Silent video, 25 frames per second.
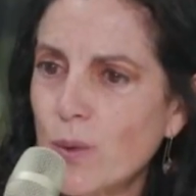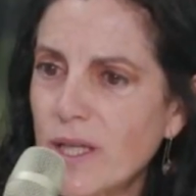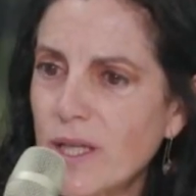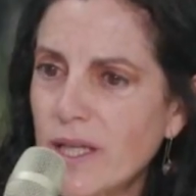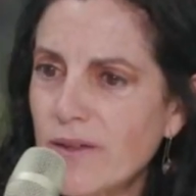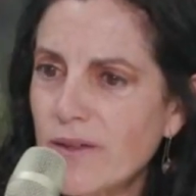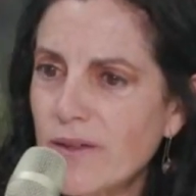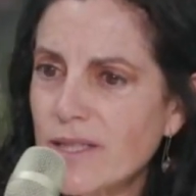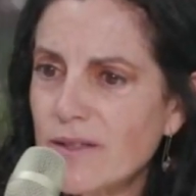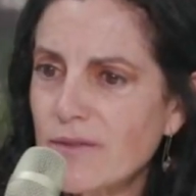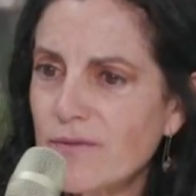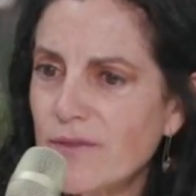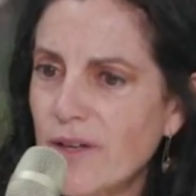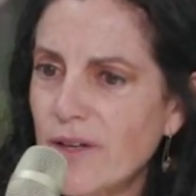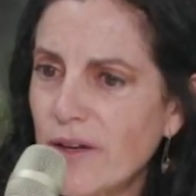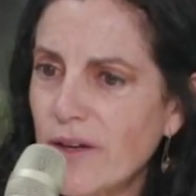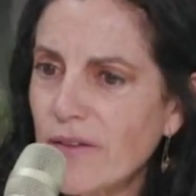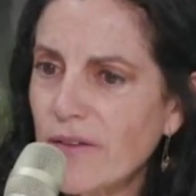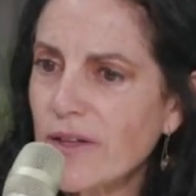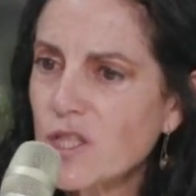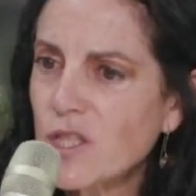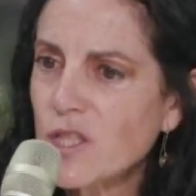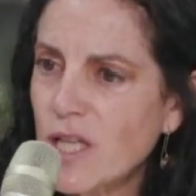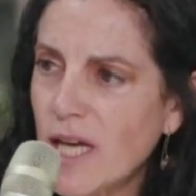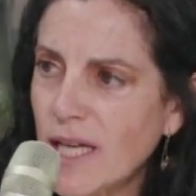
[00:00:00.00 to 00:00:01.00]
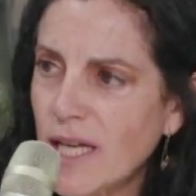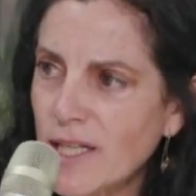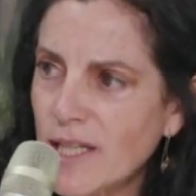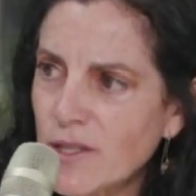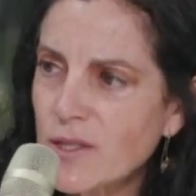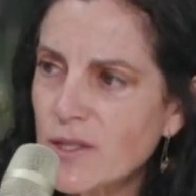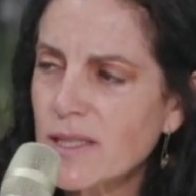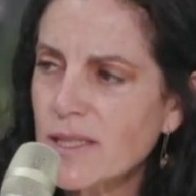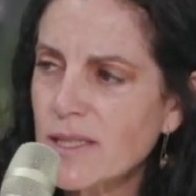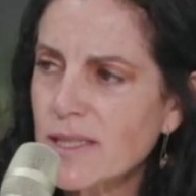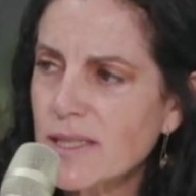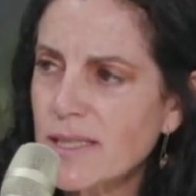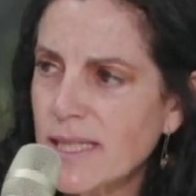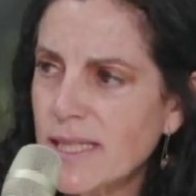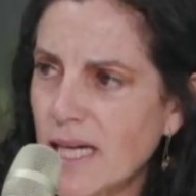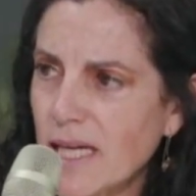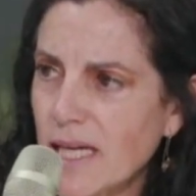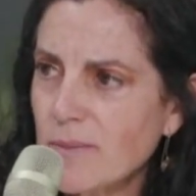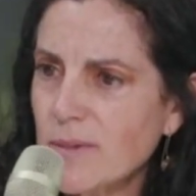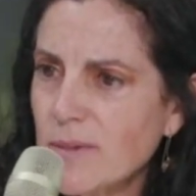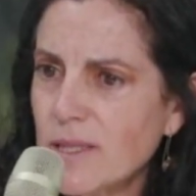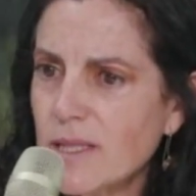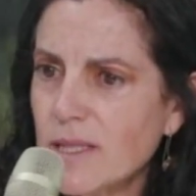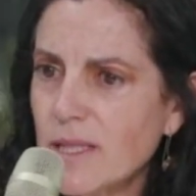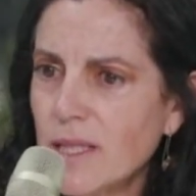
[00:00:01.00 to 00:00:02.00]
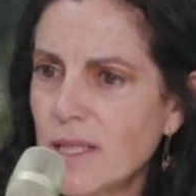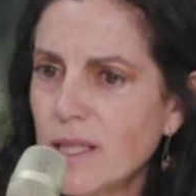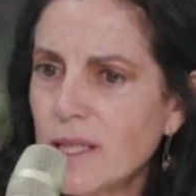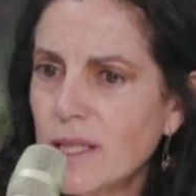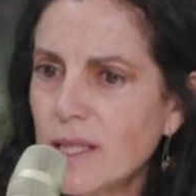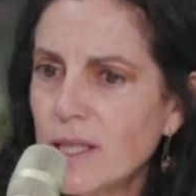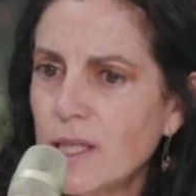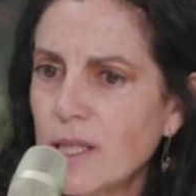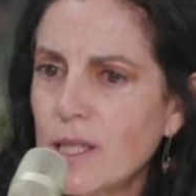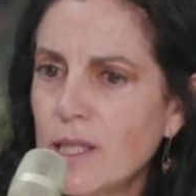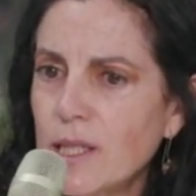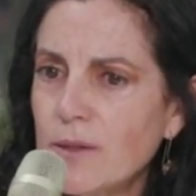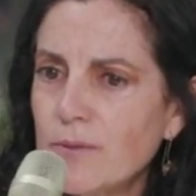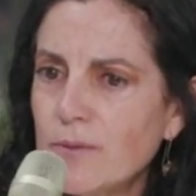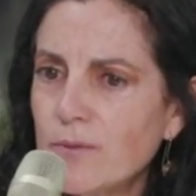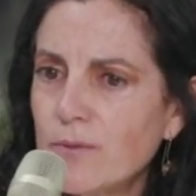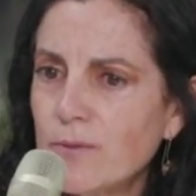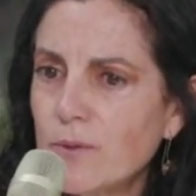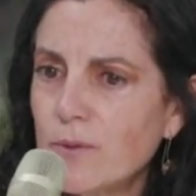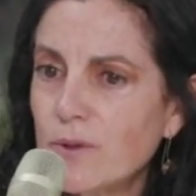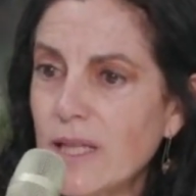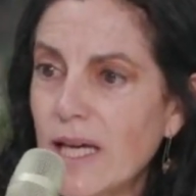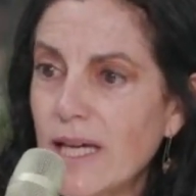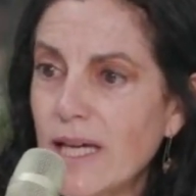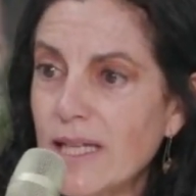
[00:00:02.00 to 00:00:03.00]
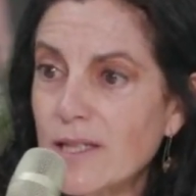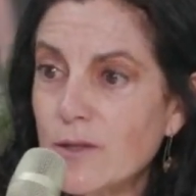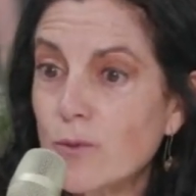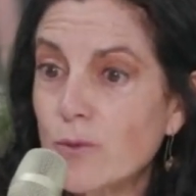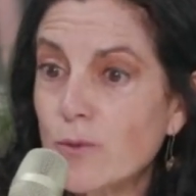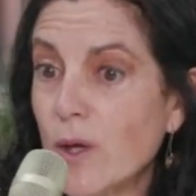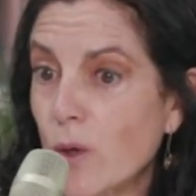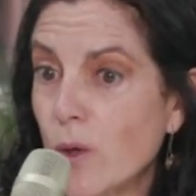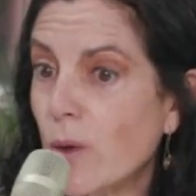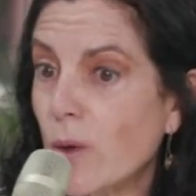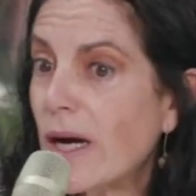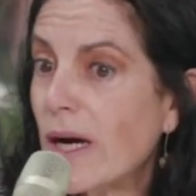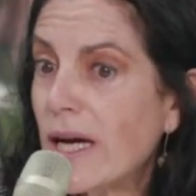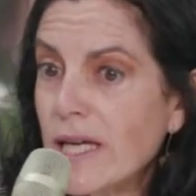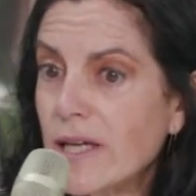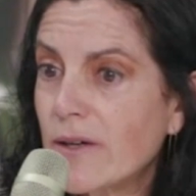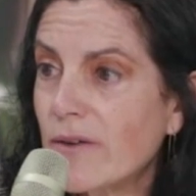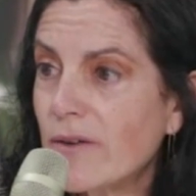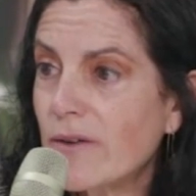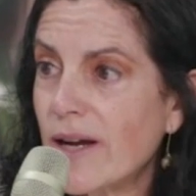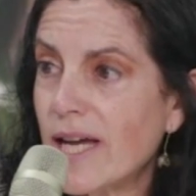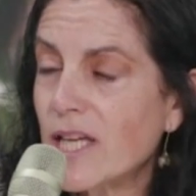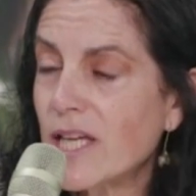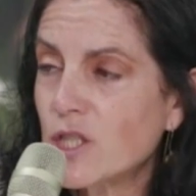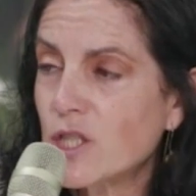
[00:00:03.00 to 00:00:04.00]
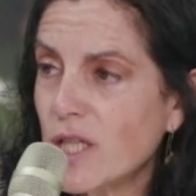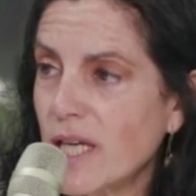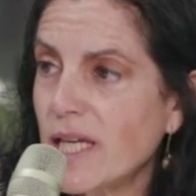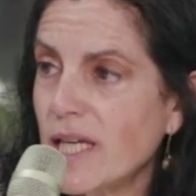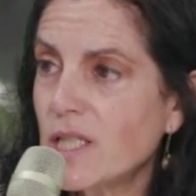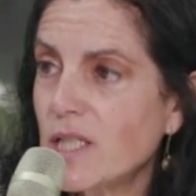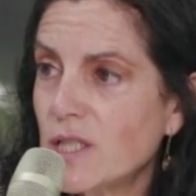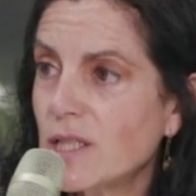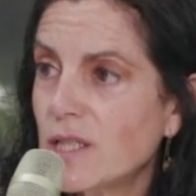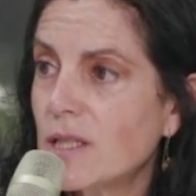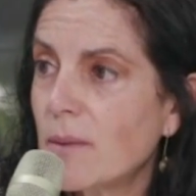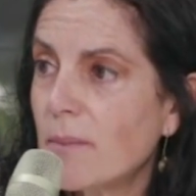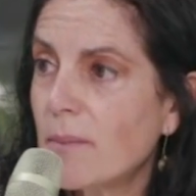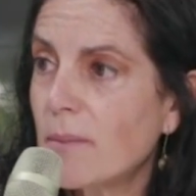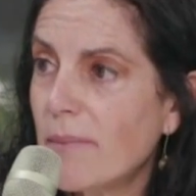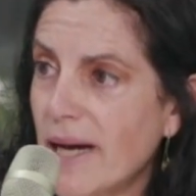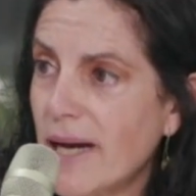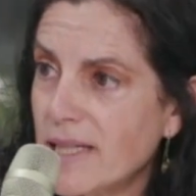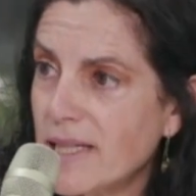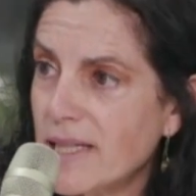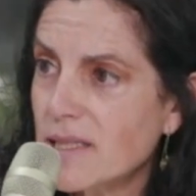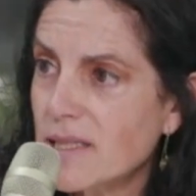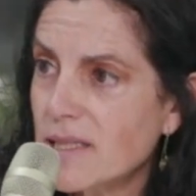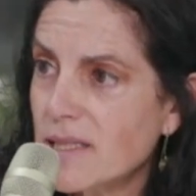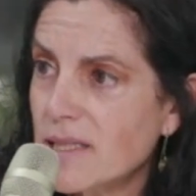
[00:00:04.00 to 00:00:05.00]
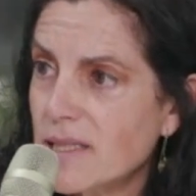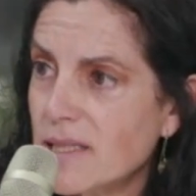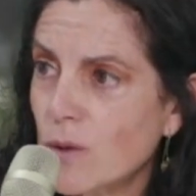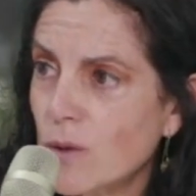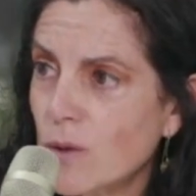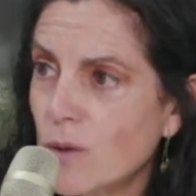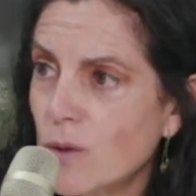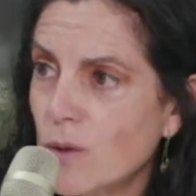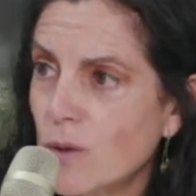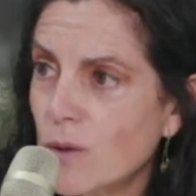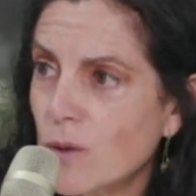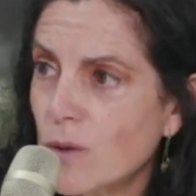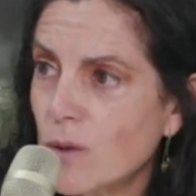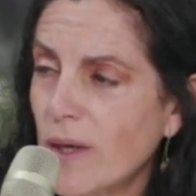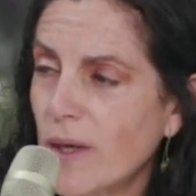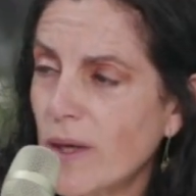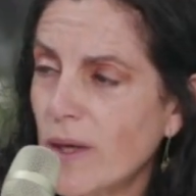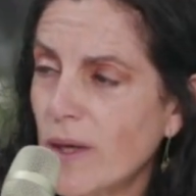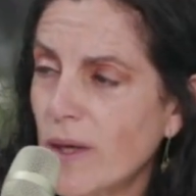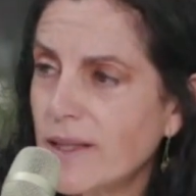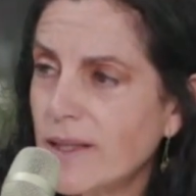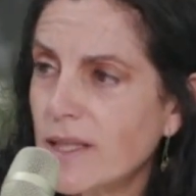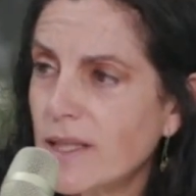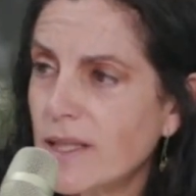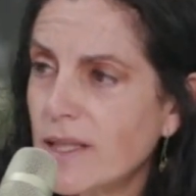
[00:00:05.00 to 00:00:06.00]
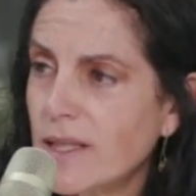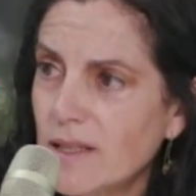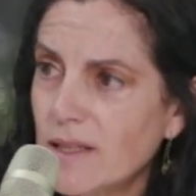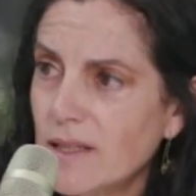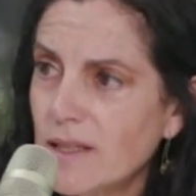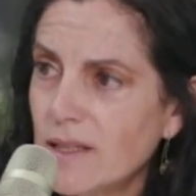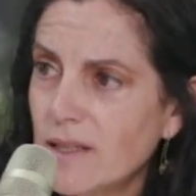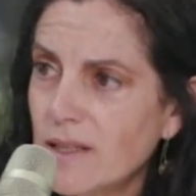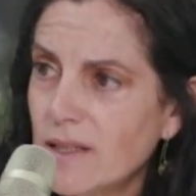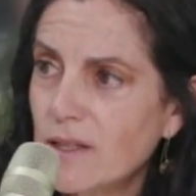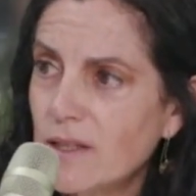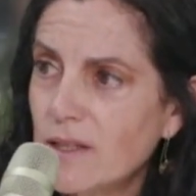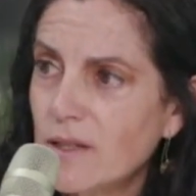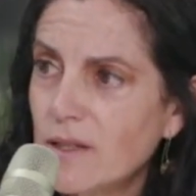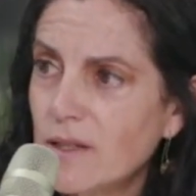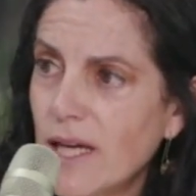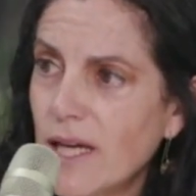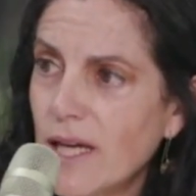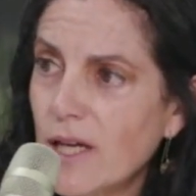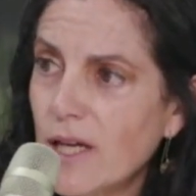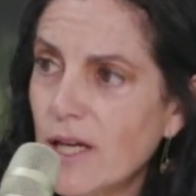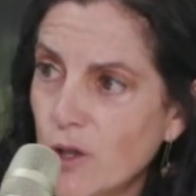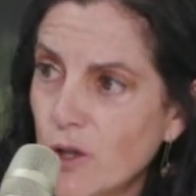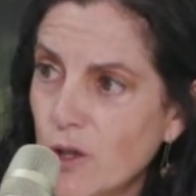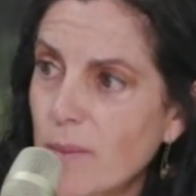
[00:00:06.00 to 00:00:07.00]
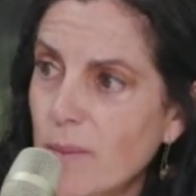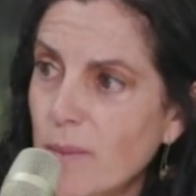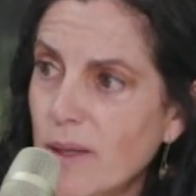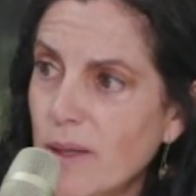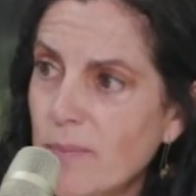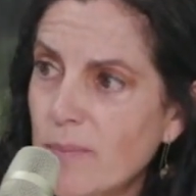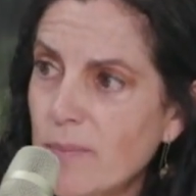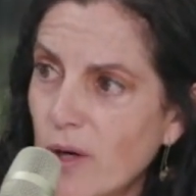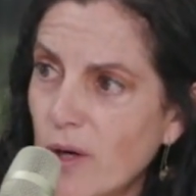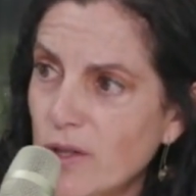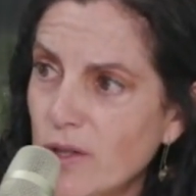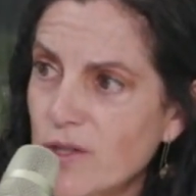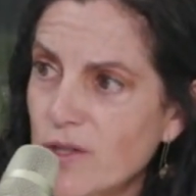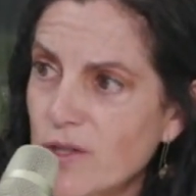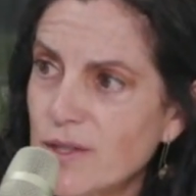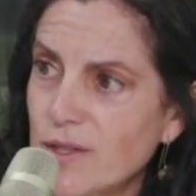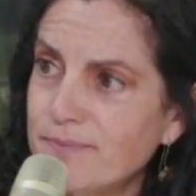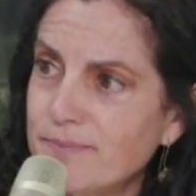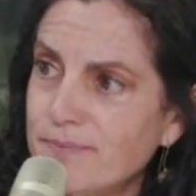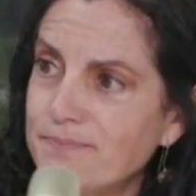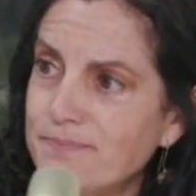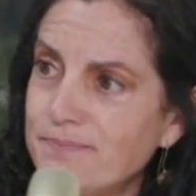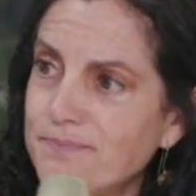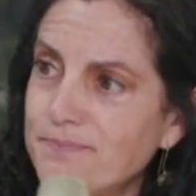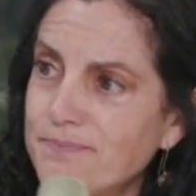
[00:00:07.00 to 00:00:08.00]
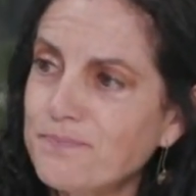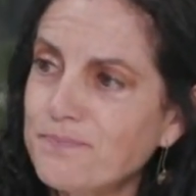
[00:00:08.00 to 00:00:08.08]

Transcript: We are at a very challenging times that require a change in the mindset, the way that we tackle economic policy.